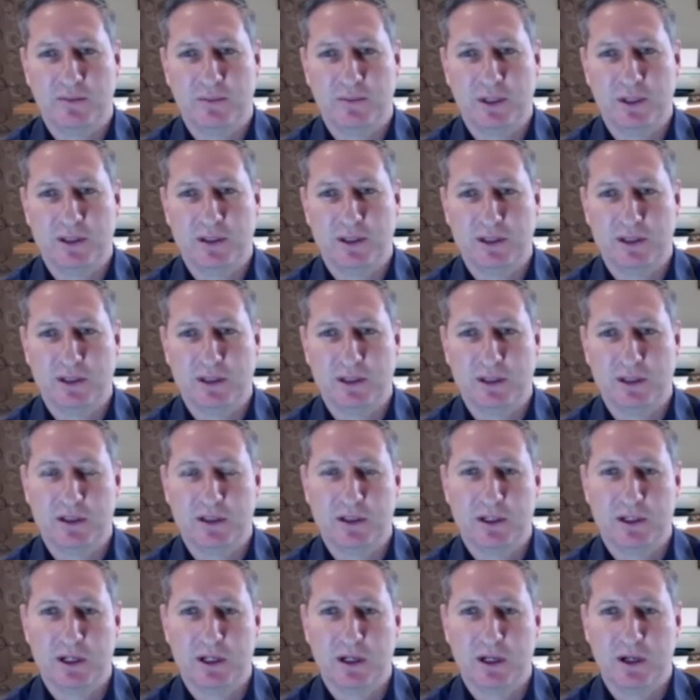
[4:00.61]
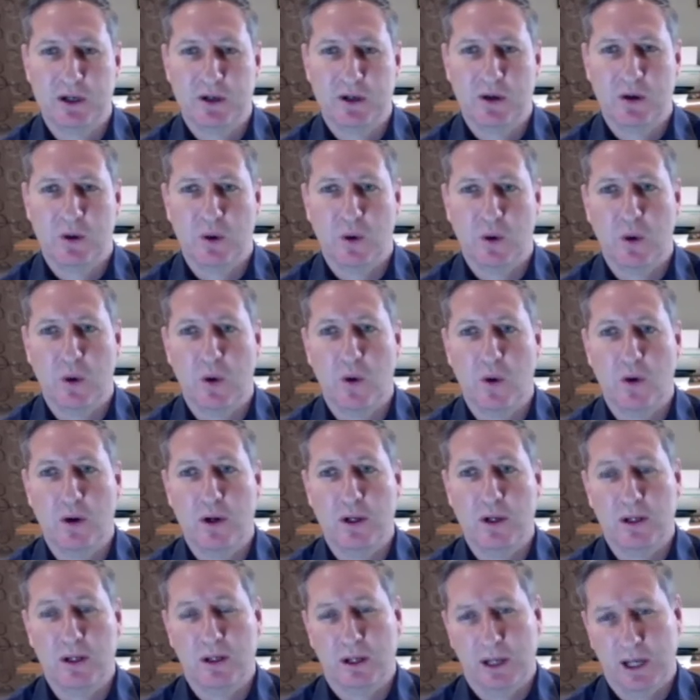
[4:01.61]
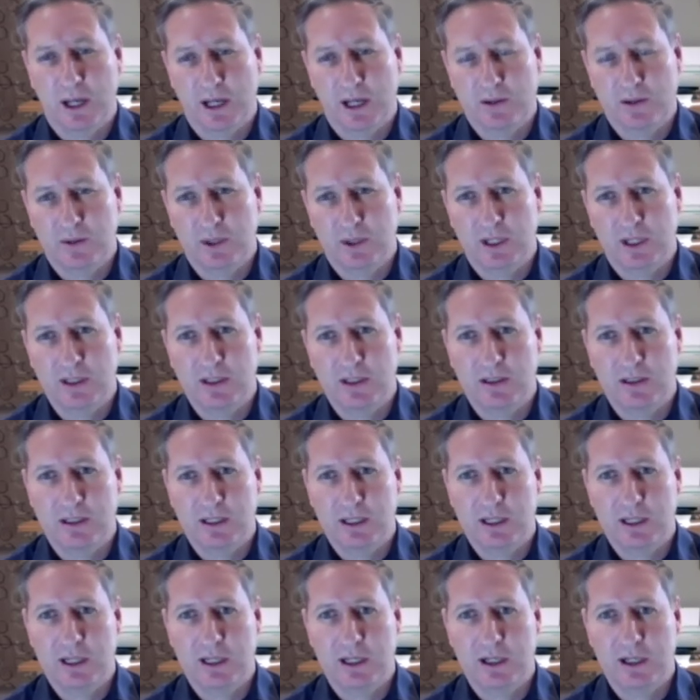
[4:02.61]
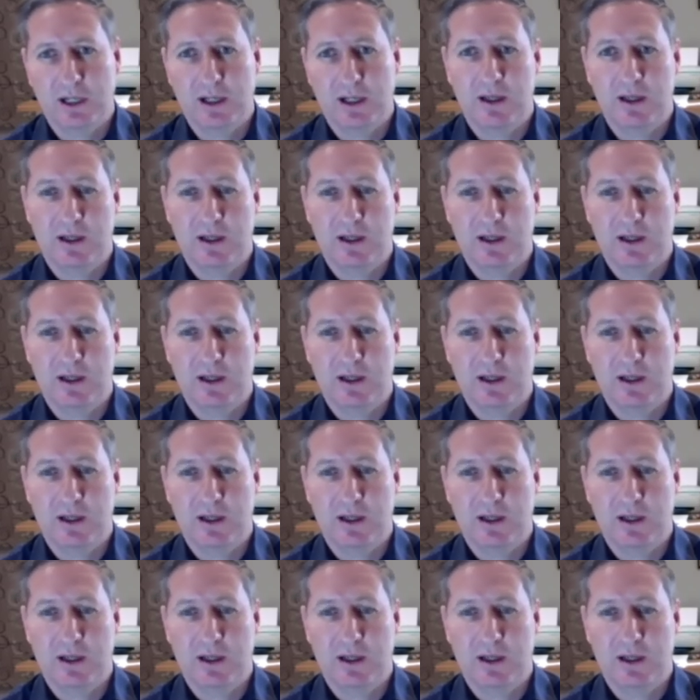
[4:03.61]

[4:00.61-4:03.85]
businesses or, as we can see,